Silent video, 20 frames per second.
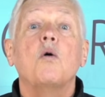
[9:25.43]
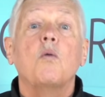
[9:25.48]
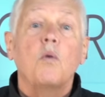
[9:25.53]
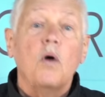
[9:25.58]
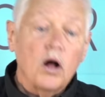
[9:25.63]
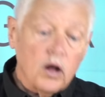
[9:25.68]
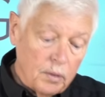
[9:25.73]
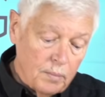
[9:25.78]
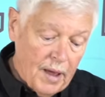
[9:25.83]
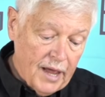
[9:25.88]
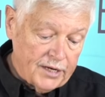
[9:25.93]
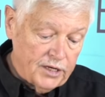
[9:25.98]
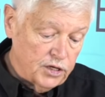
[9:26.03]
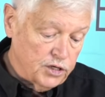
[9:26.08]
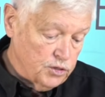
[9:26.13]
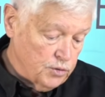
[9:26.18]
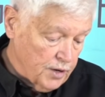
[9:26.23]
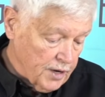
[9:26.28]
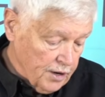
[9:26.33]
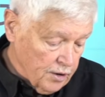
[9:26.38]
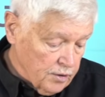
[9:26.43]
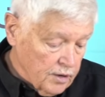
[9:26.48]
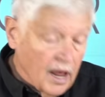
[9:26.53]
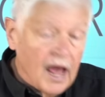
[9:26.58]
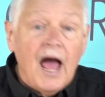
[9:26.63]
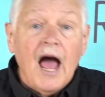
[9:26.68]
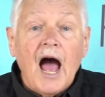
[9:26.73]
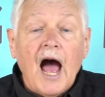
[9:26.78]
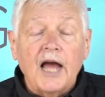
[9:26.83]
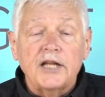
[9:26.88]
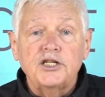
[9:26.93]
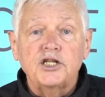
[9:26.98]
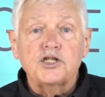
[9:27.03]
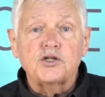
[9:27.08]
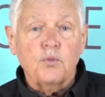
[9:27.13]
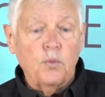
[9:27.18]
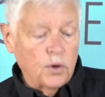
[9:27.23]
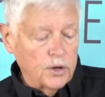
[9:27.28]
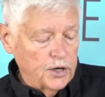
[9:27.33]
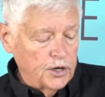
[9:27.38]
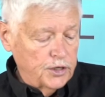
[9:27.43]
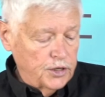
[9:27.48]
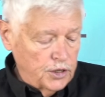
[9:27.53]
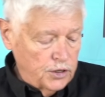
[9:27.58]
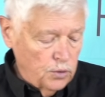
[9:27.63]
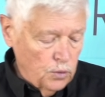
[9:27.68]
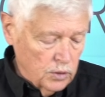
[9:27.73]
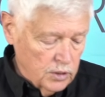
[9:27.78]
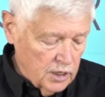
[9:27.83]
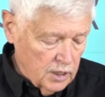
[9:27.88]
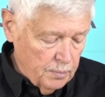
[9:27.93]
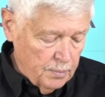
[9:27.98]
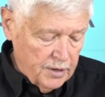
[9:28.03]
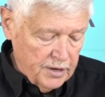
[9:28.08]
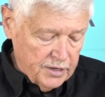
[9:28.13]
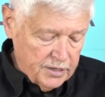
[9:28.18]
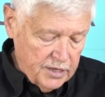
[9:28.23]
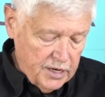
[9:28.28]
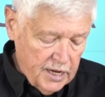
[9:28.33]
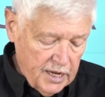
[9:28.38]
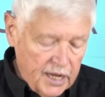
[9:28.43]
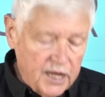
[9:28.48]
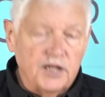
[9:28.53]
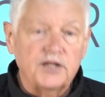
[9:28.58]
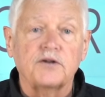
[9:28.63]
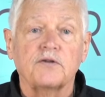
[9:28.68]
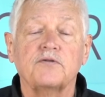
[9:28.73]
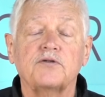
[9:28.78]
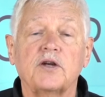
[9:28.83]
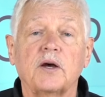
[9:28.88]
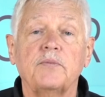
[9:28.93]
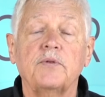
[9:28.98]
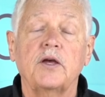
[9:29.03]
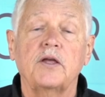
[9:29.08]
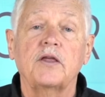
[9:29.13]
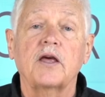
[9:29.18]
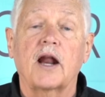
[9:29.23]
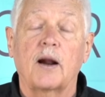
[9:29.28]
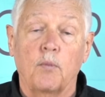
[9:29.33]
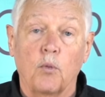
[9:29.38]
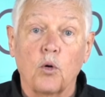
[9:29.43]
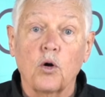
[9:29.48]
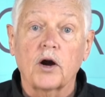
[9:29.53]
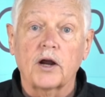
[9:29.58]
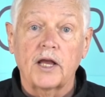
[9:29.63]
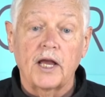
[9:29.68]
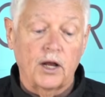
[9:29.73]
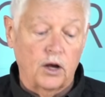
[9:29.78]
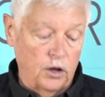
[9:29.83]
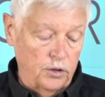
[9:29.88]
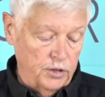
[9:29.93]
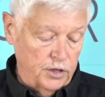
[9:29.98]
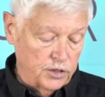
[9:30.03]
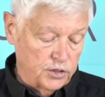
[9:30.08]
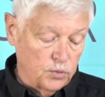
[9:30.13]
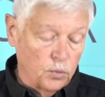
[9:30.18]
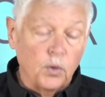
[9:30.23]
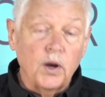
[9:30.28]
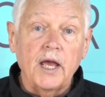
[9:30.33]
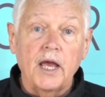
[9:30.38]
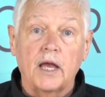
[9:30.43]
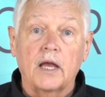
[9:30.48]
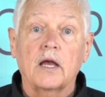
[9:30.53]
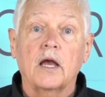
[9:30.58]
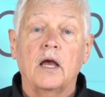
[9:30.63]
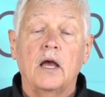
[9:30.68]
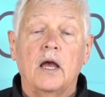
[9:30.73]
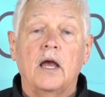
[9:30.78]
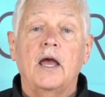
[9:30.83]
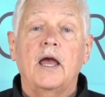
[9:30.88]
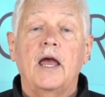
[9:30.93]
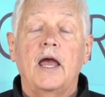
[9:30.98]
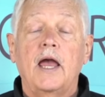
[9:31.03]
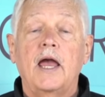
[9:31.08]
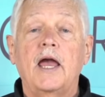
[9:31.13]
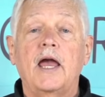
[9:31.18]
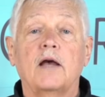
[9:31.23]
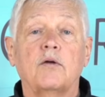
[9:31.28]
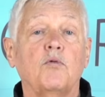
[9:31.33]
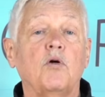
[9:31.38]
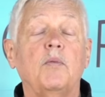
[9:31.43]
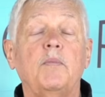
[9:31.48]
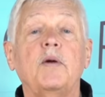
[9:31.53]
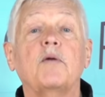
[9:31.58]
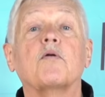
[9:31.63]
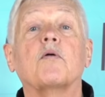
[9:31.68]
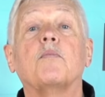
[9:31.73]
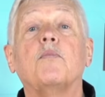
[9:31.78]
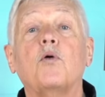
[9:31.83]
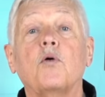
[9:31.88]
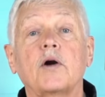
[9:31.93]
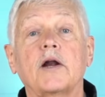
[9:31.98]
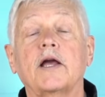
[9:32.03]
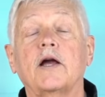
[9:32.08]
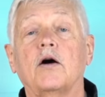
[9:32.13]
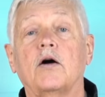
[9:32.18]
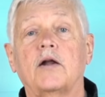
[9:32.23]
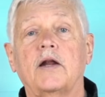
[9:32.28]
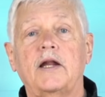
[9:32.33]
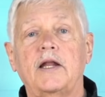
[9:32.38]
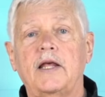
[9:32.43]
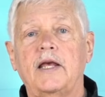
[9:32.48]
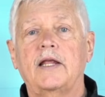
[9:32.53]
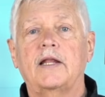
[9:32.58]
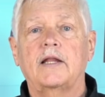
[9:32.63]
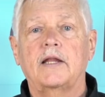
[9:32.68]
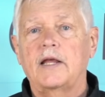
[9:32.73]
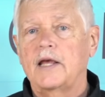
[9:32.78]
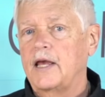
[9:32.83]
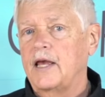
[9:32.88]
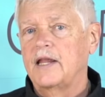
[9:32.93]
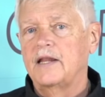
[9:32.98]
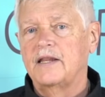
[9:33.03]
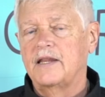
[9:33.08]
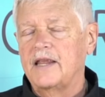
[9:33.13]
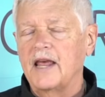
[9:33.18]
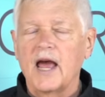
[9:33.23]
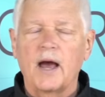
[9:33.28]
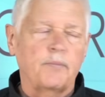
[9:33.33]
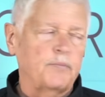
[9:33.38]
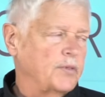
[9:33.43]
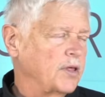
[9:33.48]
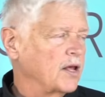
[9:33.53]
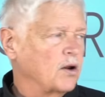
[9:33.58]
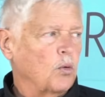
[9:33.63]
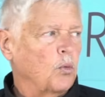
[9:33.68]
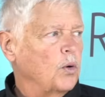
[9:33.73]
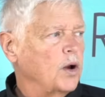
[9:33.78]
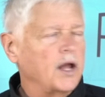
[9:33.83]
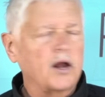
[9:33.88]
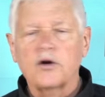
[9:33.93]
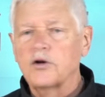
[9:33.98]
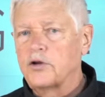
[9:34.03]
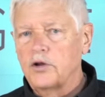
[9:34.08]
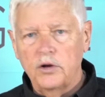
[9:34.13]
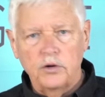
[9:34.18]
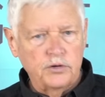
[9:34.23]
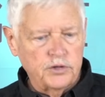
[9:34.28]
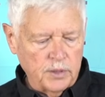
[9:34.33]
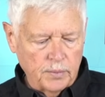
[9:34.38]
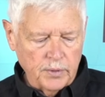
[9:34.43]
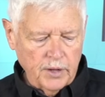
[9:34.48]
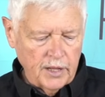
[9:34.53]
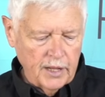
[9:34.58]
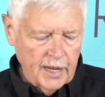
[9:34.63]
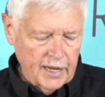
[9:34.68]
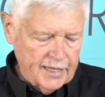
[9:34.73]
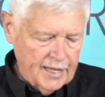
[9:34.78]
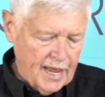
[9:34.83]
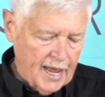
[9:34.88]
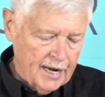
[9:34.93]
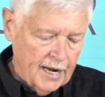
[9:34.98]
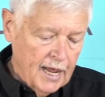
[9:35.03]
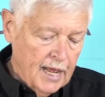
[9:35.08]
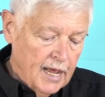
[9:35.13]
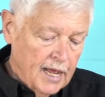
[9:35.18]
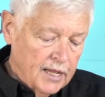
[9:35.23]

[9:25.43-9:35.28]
Welcome back to Triggered. I just wanted to do a little bit of tease of something that I'm working on this week, and we'll be reporting on it in depth in a week or two, something like that.